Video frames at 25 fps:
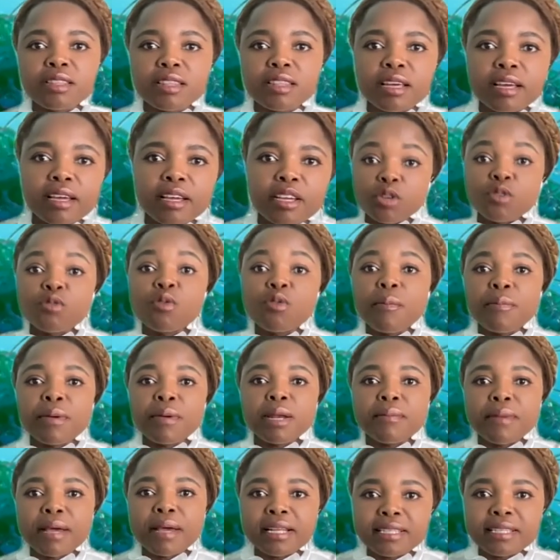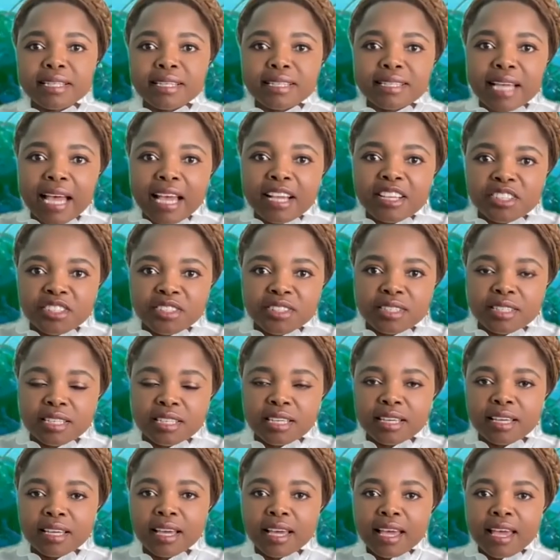the European Medicines
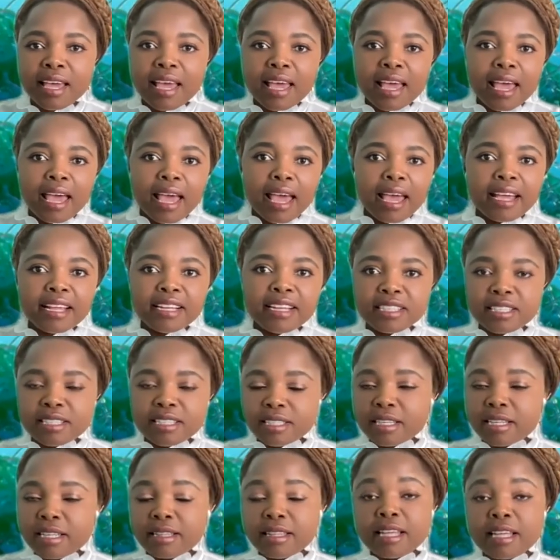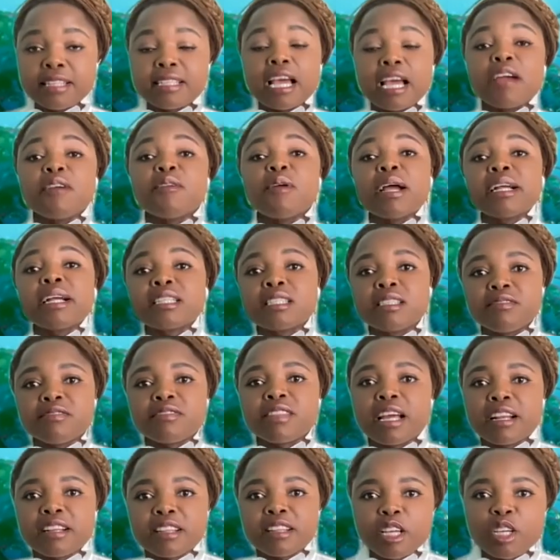Agency and the directive
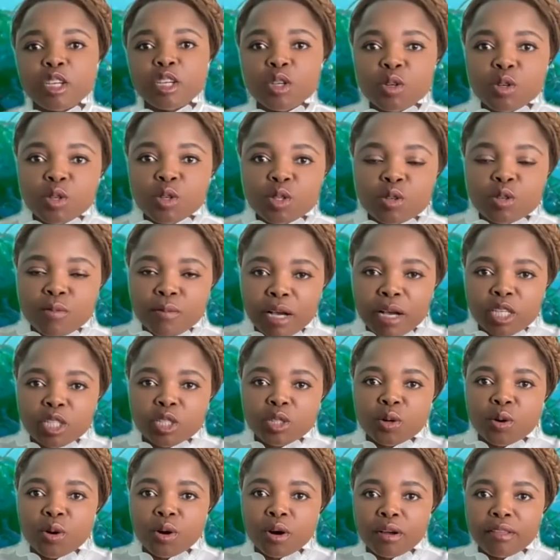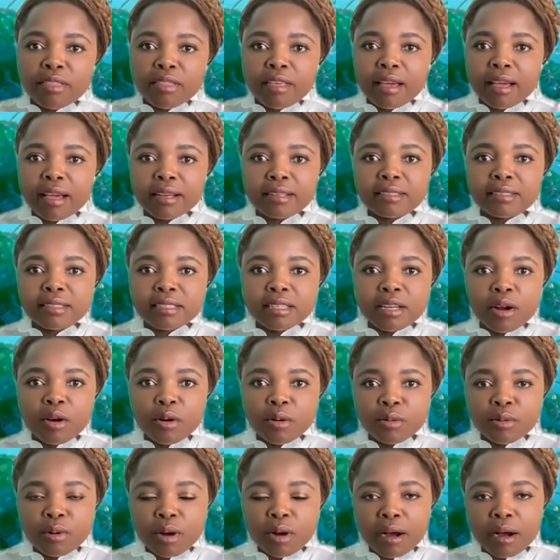that they use to make sure that,
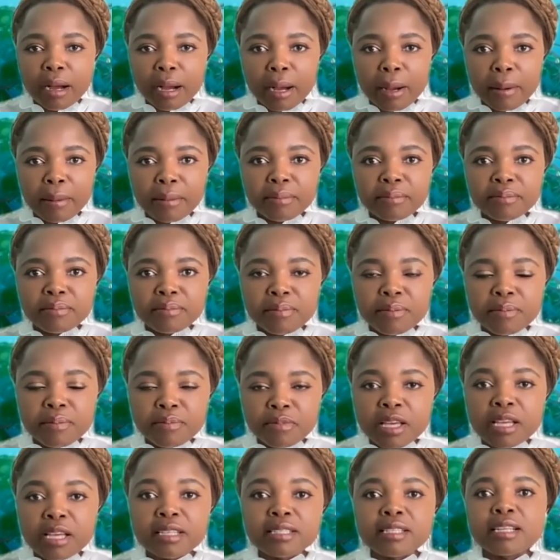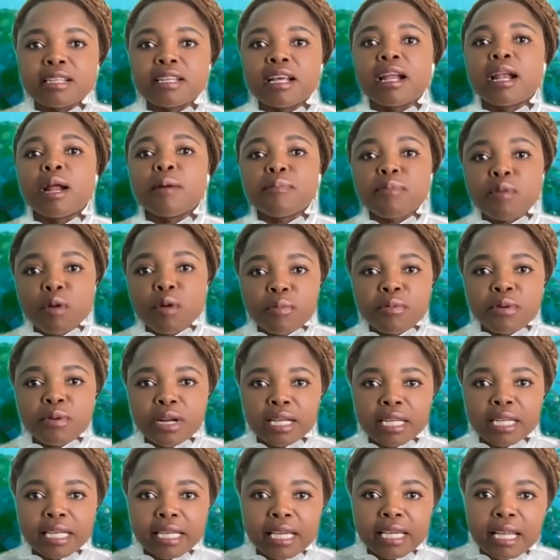things are done
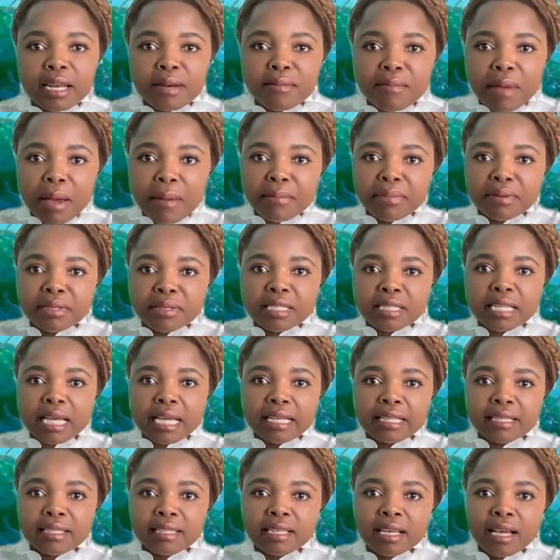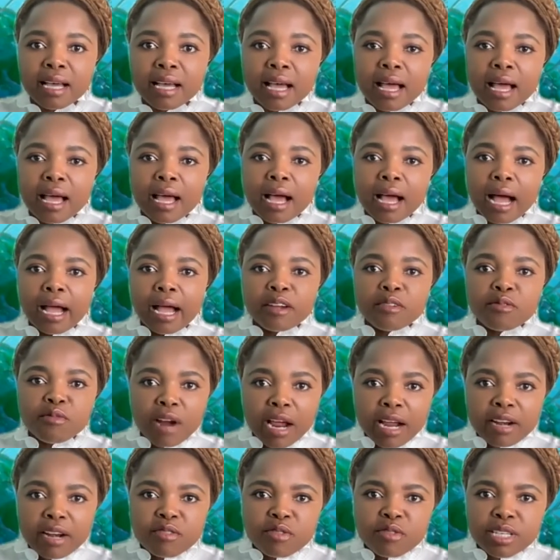appropriately in member states. I
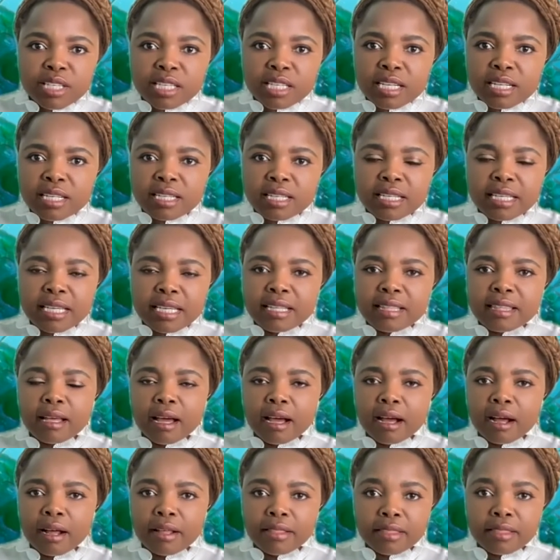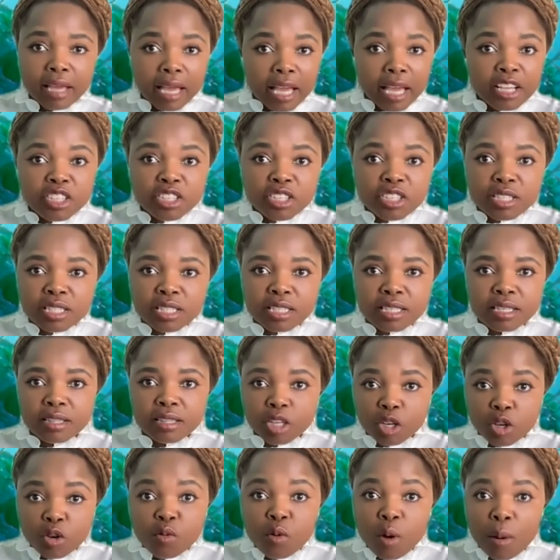read recently
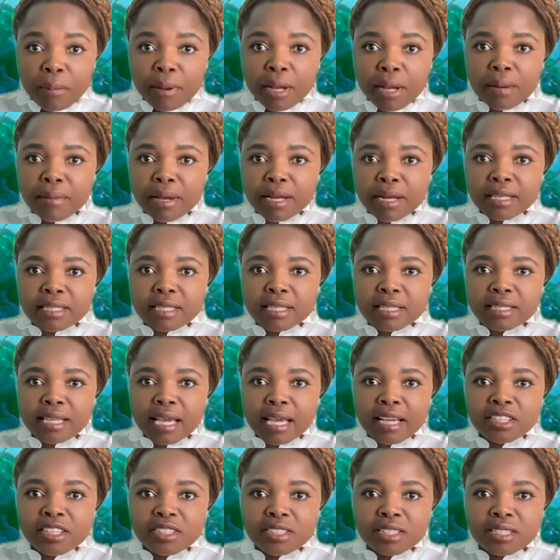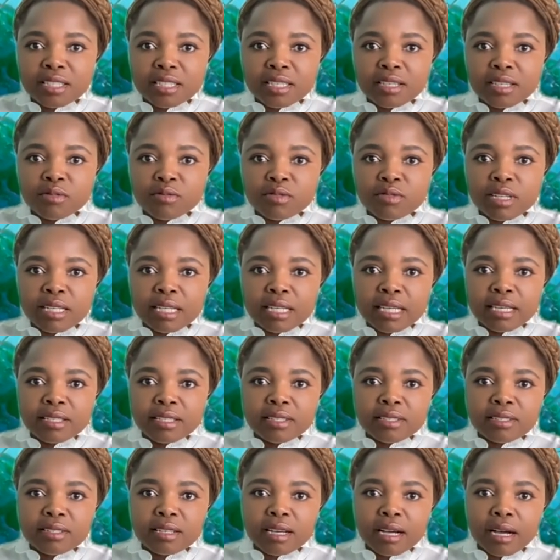the European Medicines Agency
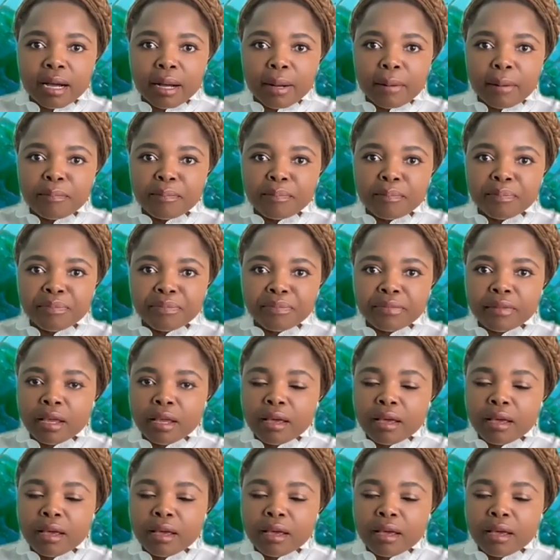released an